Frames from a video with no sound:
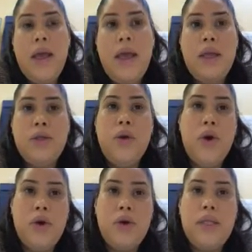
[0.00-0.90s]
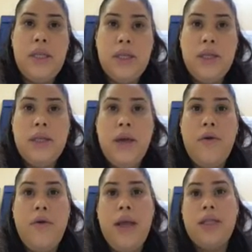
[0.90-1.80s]
His or her teaches and
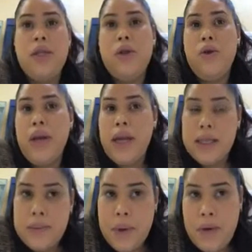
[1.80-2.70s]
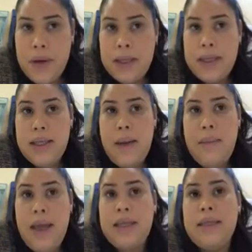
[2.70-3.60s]
creates learning experience that
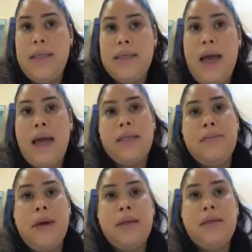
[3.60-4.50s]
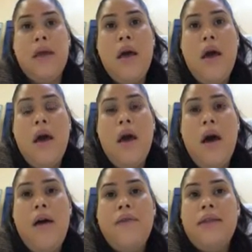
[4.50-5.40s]
makes these aspects
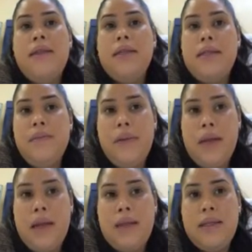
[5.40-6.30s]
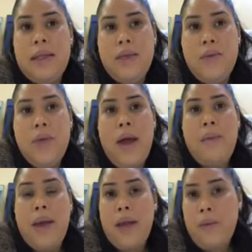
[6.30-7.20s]
of the discipline accessible
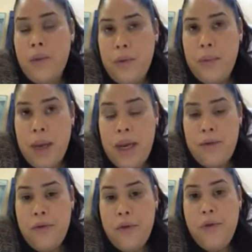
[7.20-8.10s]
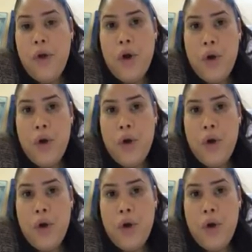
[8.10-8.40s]
and meaningful for